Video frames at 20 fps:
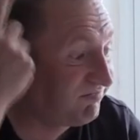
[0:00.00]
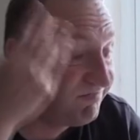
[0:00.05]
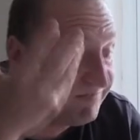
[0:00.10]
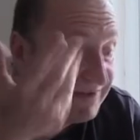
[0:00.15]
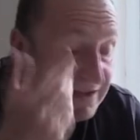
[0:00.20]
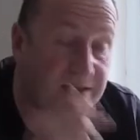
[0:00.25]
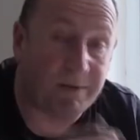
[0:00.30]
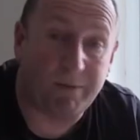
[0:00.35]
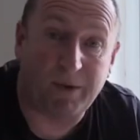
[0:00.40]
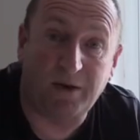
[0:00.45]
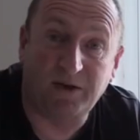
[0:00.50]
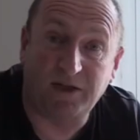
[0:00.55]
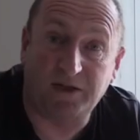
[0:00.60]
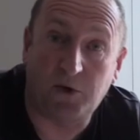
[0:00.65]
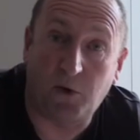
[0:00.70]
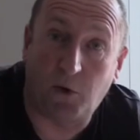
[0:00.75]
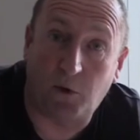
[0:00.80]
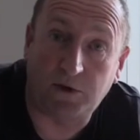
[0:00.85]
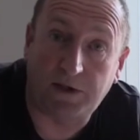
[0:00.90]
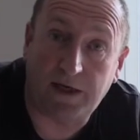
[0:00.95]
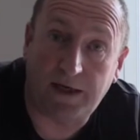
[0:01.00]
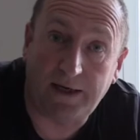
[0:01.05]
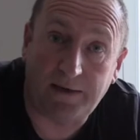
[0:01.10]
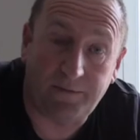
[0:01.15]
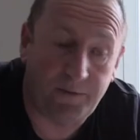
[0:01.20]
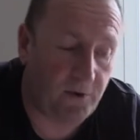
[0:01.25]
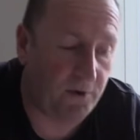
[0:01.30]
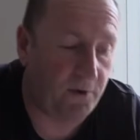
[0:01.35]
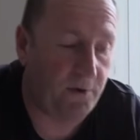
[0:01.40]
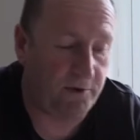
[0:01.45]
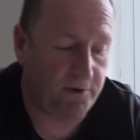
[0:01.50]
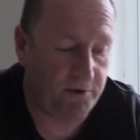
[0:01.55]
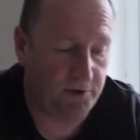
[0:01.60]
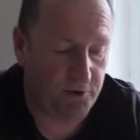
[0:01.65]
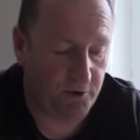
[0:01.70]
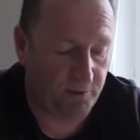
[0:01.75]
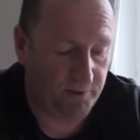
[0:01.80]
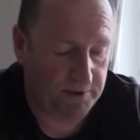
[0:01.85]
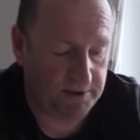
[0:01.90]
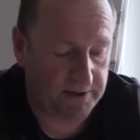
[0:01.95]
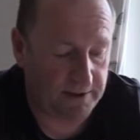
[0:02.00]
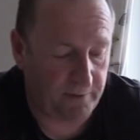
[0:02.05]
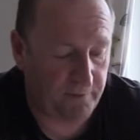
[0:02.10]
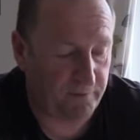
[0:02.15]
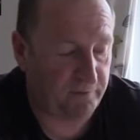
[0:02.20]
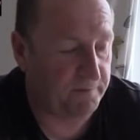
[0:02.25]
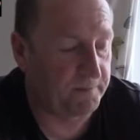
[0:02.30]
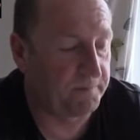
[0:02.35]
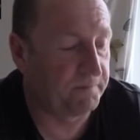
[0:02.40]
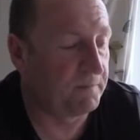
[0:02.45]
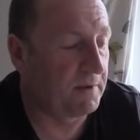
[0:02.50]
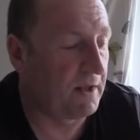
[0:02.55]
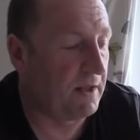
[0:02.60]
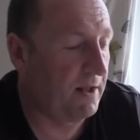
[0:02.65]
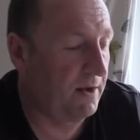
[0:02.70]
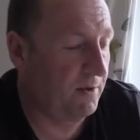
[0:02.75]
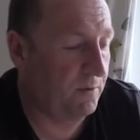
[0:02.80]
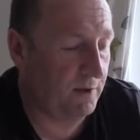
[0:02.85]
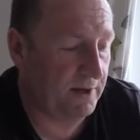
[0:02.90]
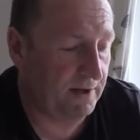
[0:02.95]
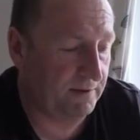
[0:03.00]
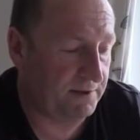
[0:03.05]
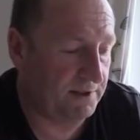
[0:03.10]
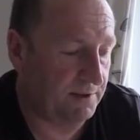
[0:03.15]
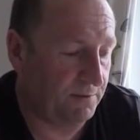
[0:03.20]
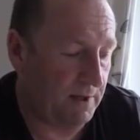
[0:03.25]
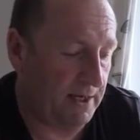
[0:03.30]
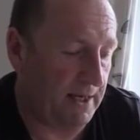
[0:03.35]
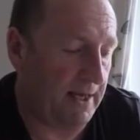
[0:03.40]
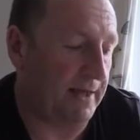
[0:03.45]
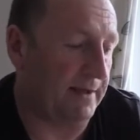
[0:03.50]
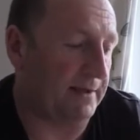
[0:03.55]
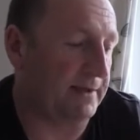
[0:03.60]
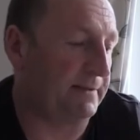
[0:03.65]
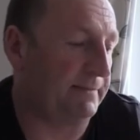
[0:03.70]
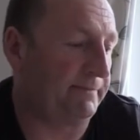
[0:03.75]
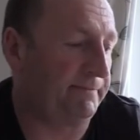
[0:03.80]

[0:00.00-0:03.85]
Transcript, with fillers: I suppose it's quarterly, I'm not quite sure myself. What else do we get?